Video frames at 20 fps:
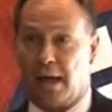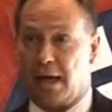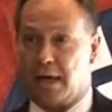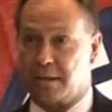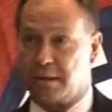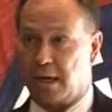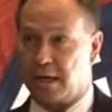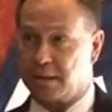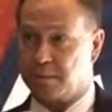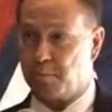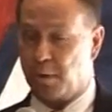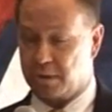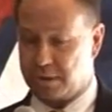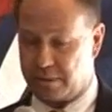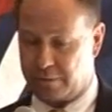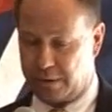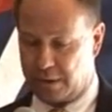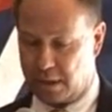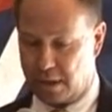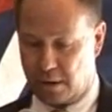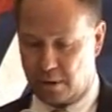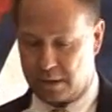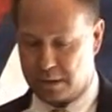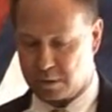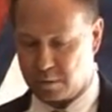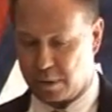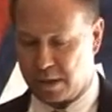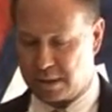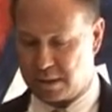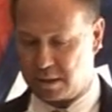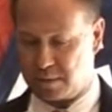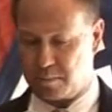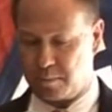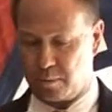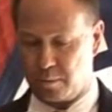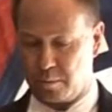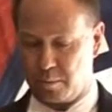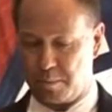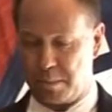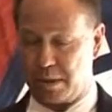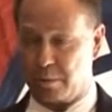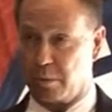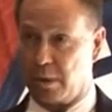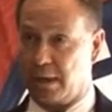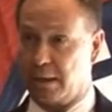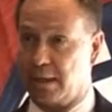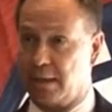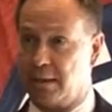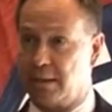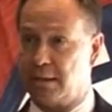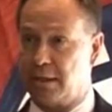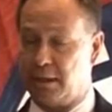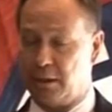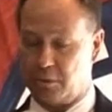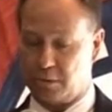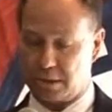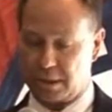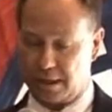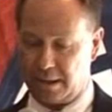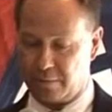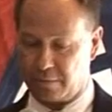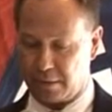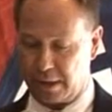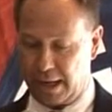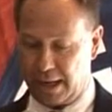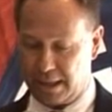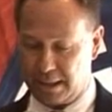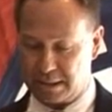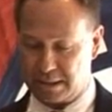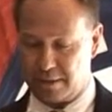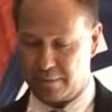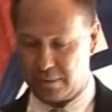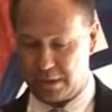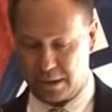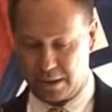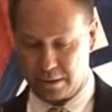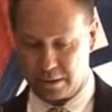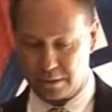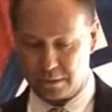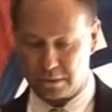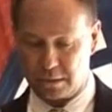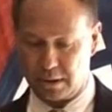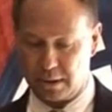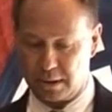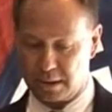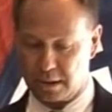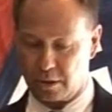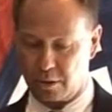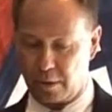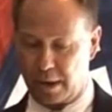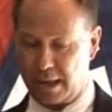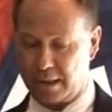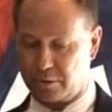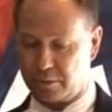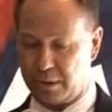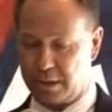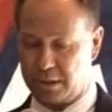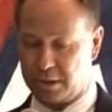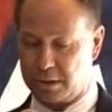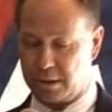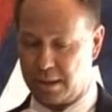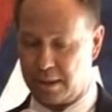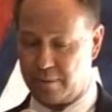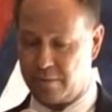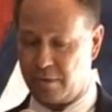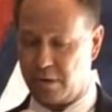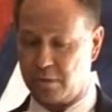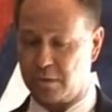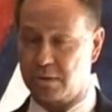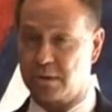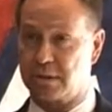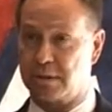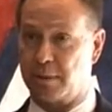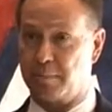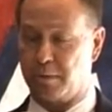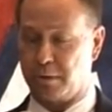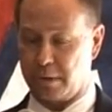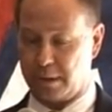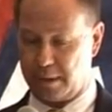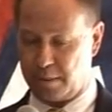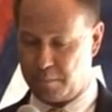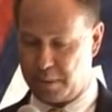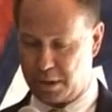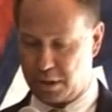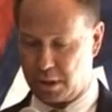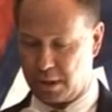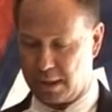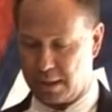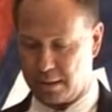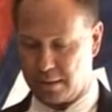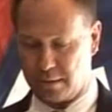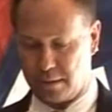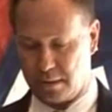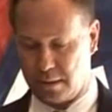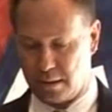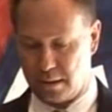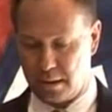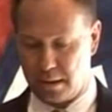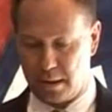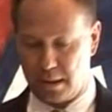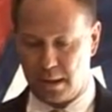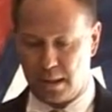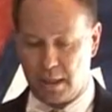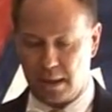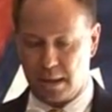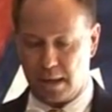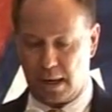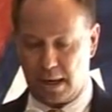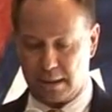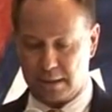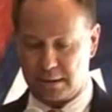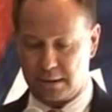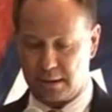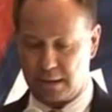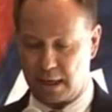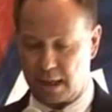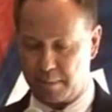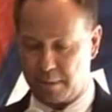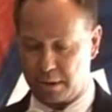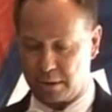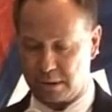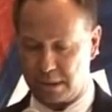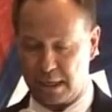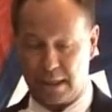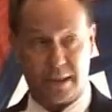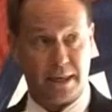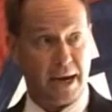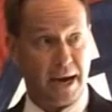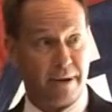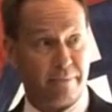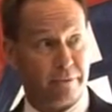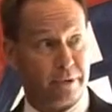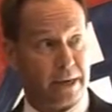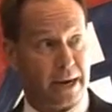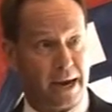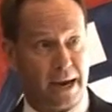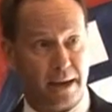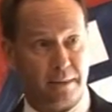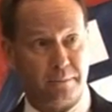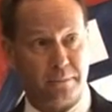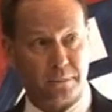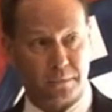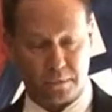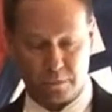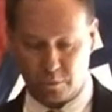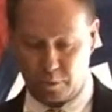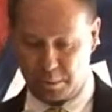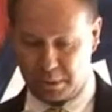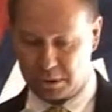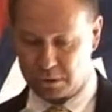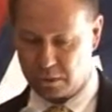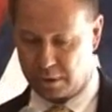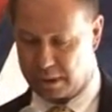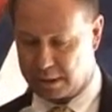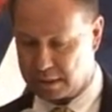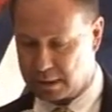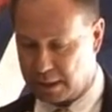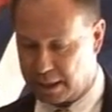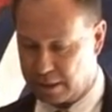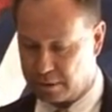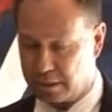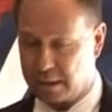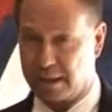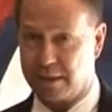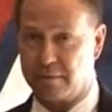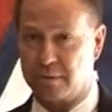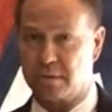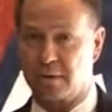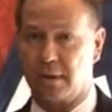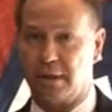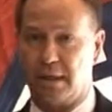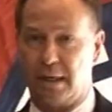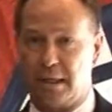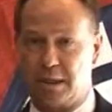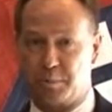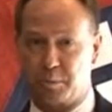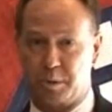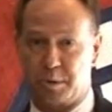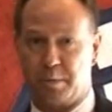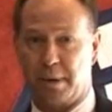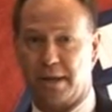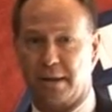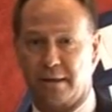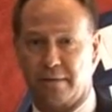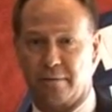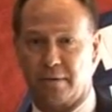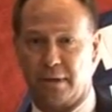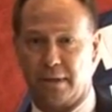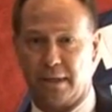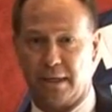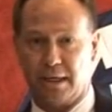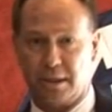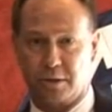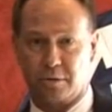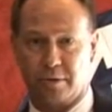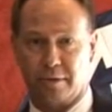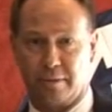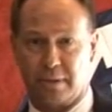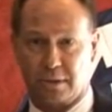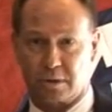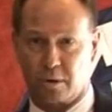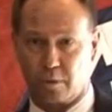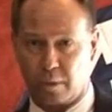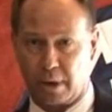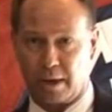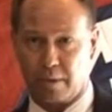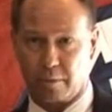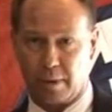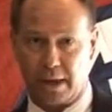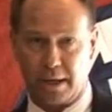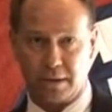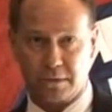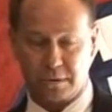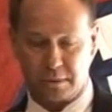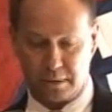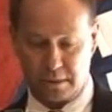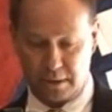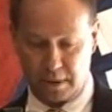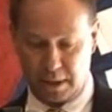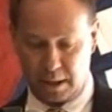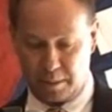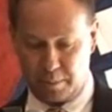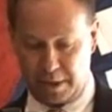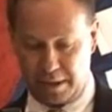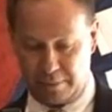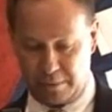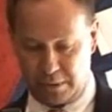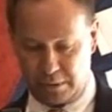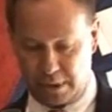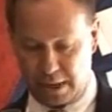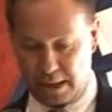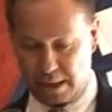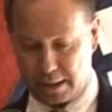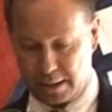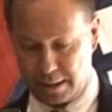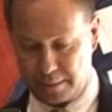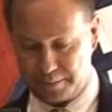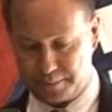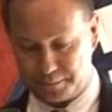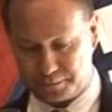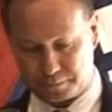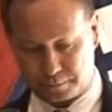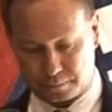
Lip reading: As most of you know, this race has been run continuously for 87 years. It is a grand tradition that evokes summer in Michigan. Commodore Ted Everingham will be joining us later to give us his perspective on the history of this great race and the Bayview Yacht Club.